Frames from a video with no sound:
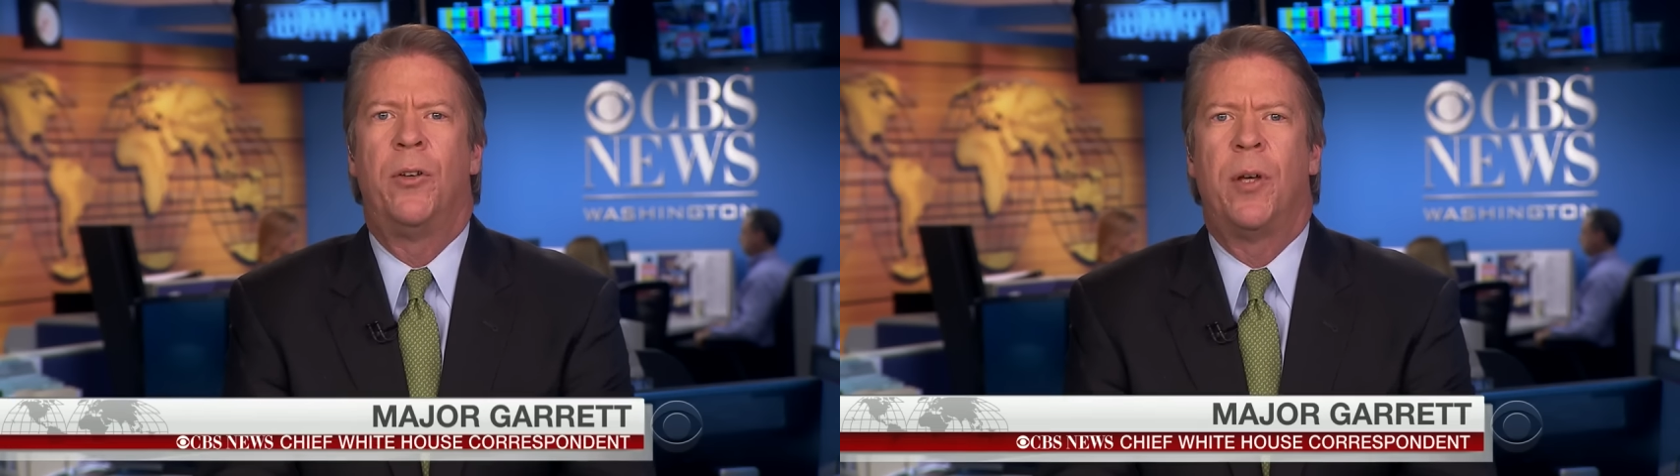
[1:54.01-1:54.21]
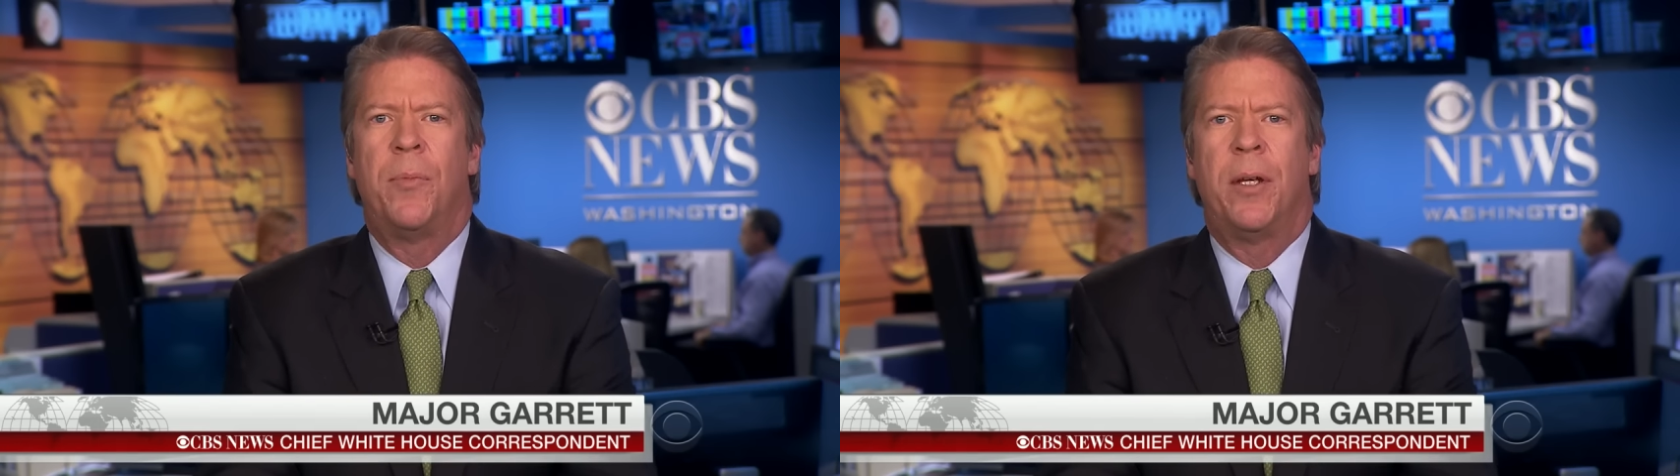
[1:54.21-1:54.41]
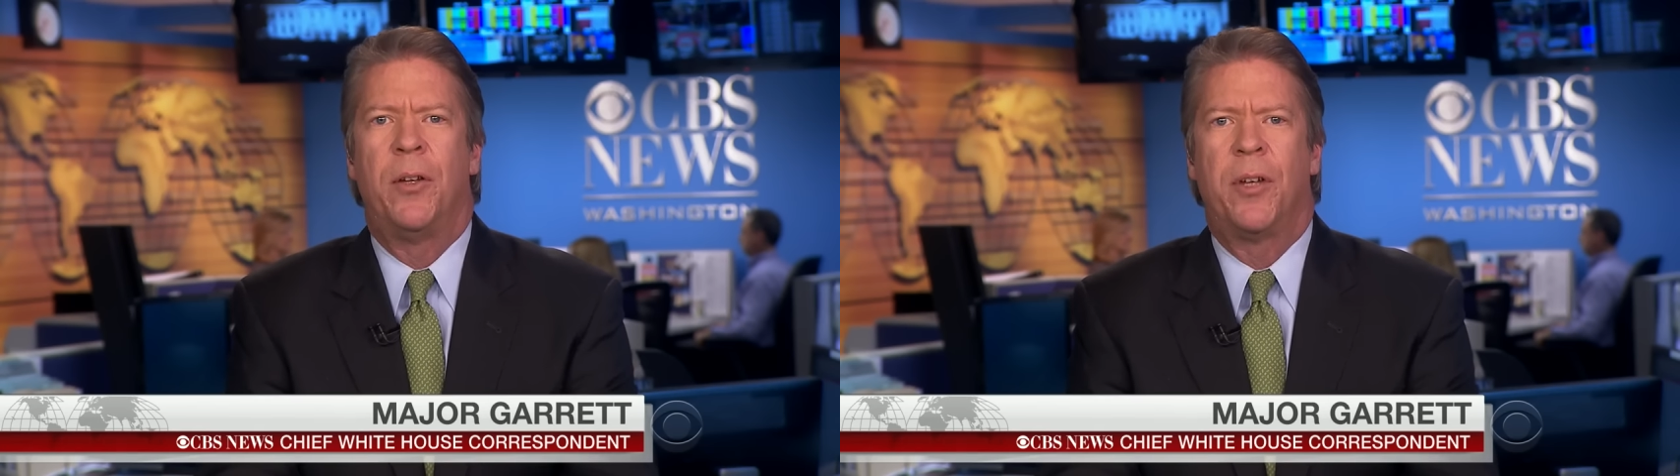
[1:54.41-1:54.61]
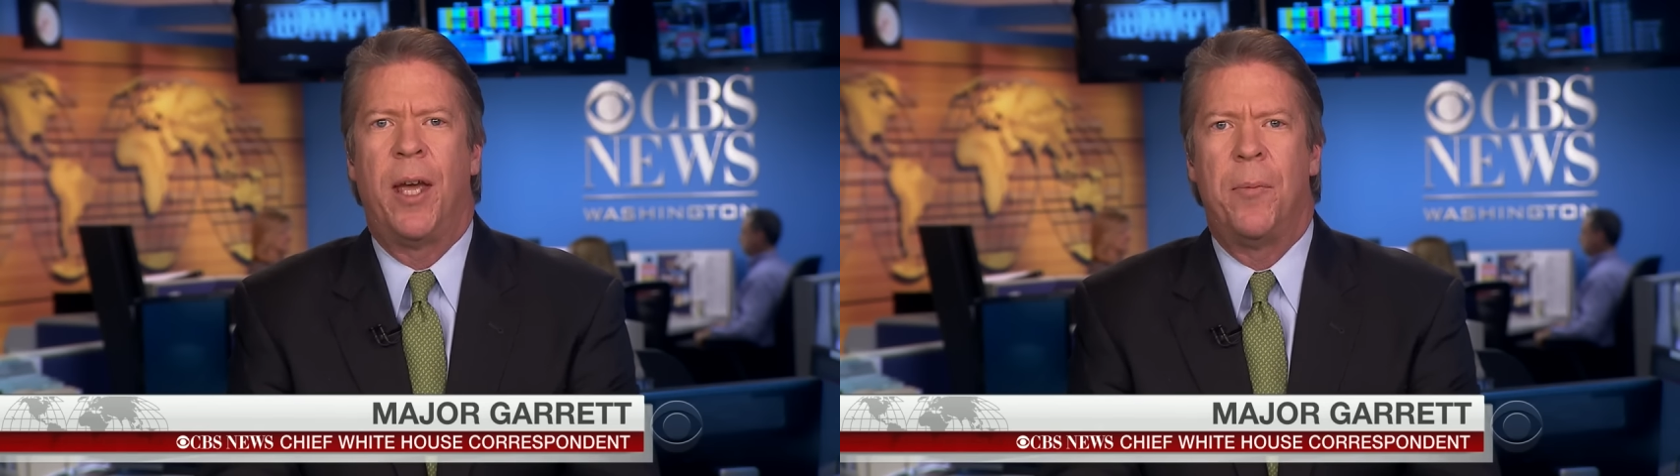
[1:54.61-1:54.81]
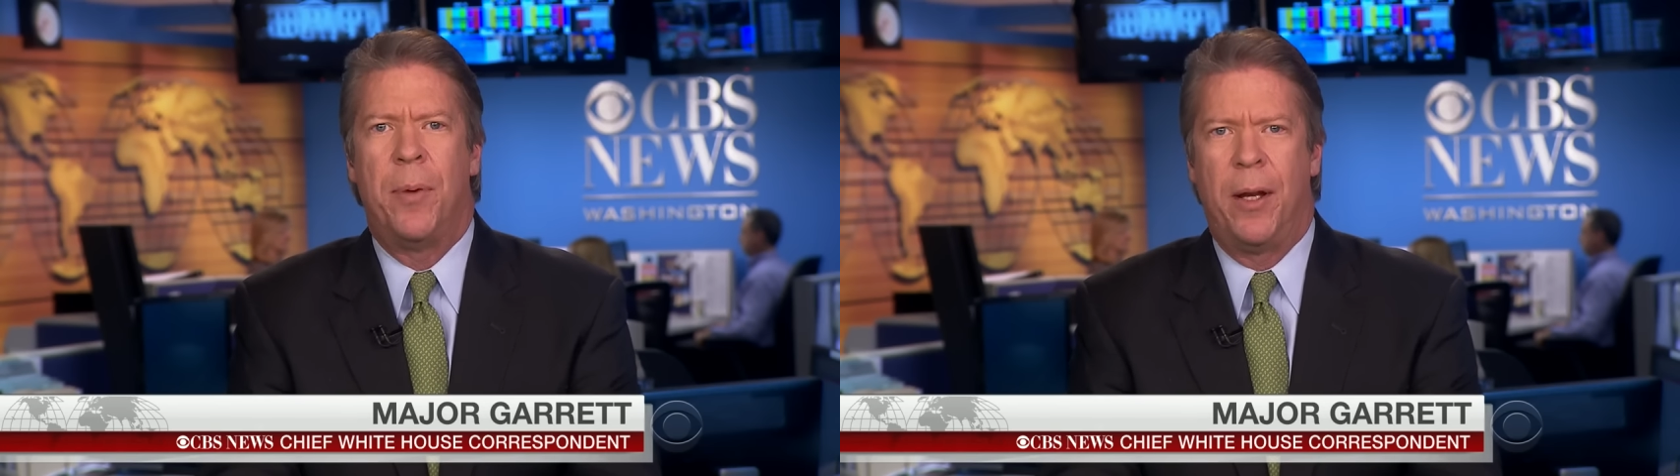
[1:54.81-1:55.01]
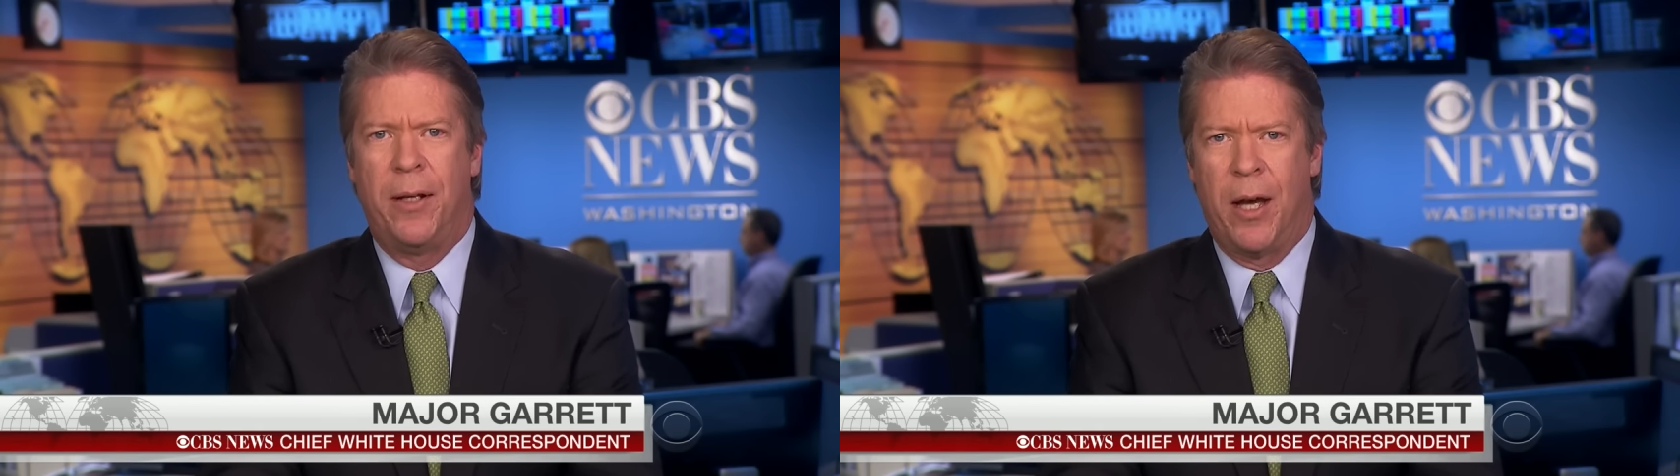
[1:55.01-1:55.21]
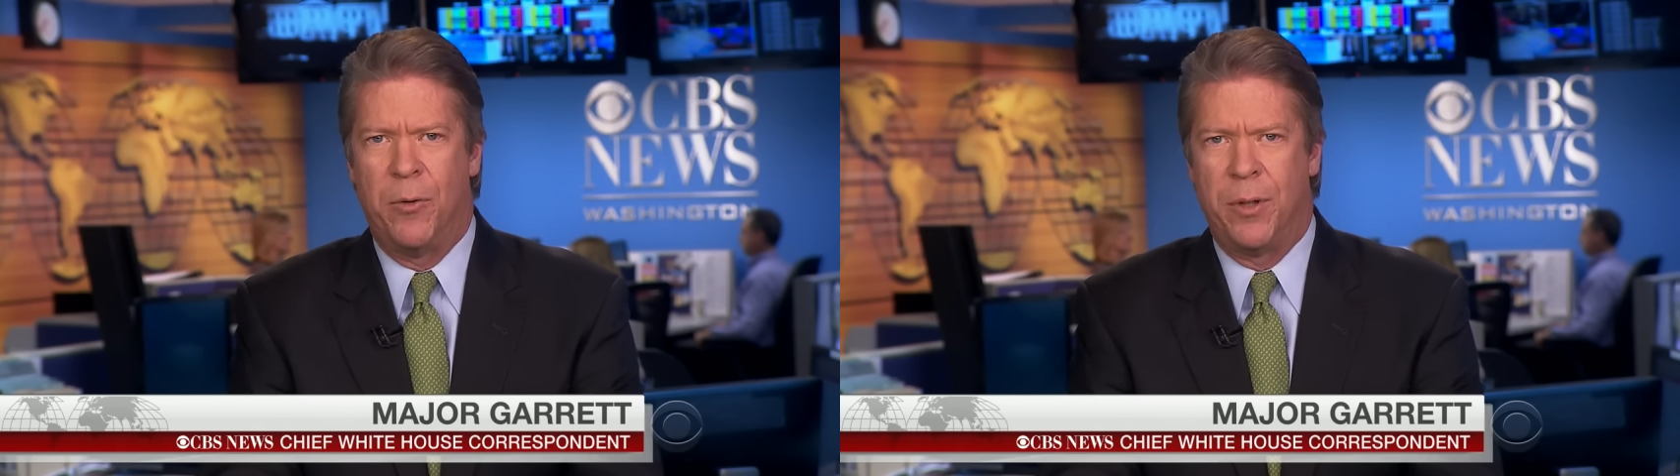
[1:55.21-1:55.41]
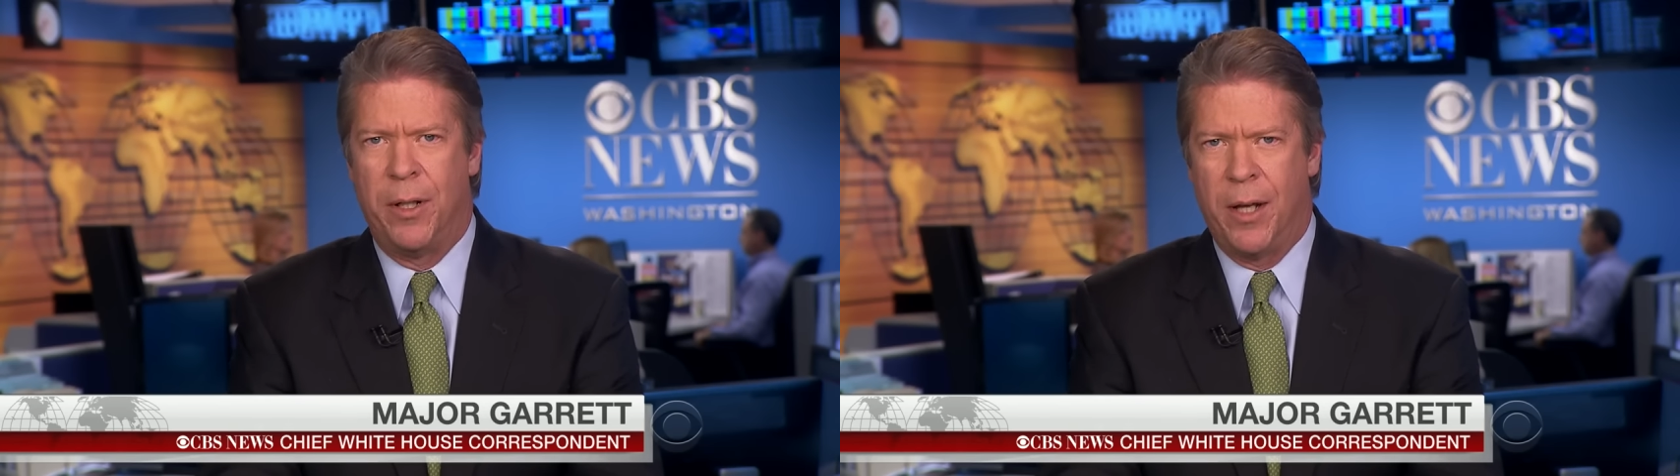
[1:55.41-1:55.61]
something his campaign now
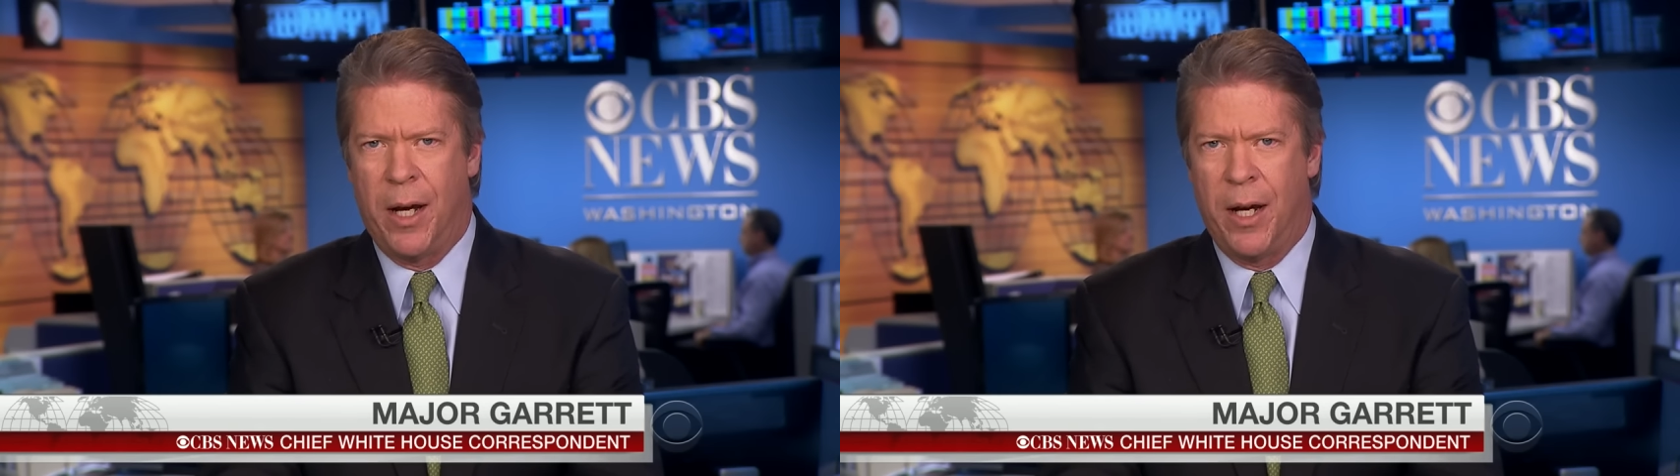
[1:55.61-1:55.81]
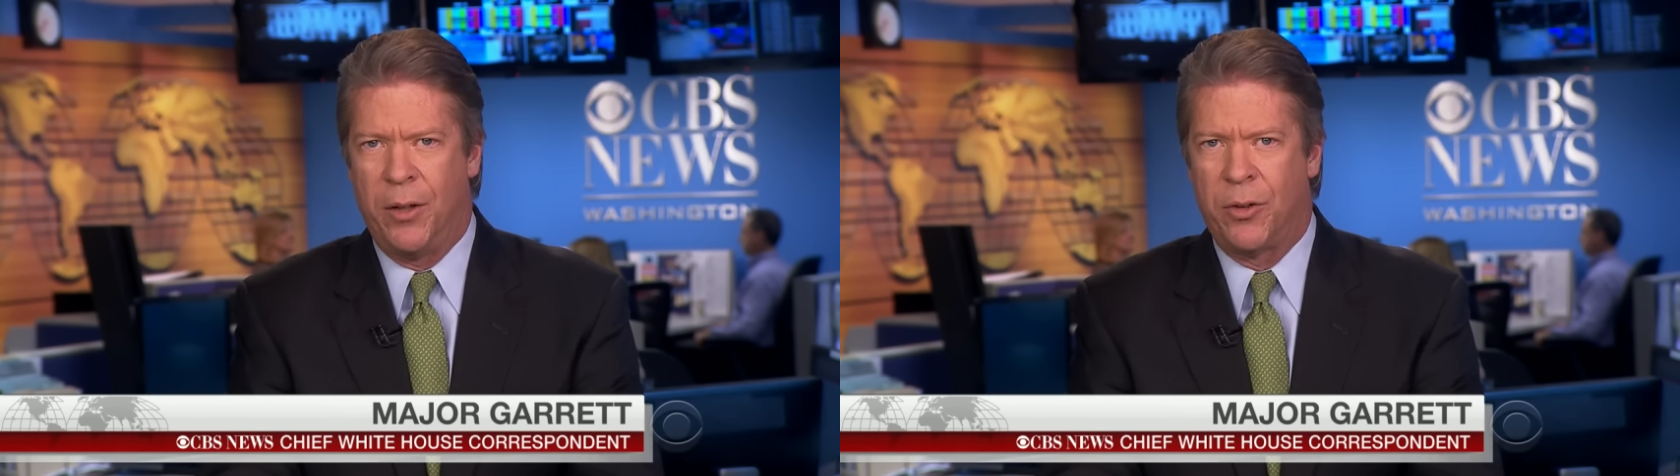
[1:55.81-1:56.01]
denies.